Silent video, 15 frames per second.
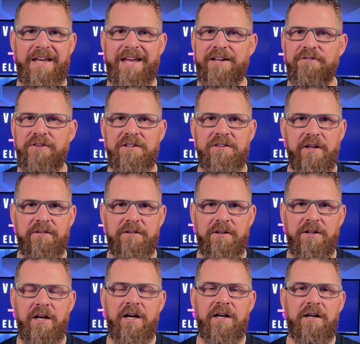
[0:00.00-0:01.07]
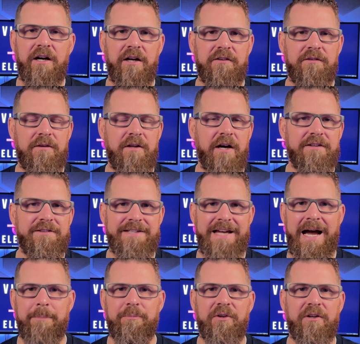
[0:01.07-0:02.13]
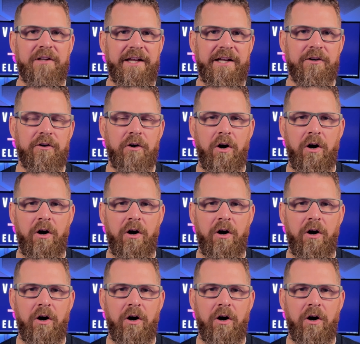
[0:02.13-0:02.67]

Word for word: and if it doesn't, ad- adapt later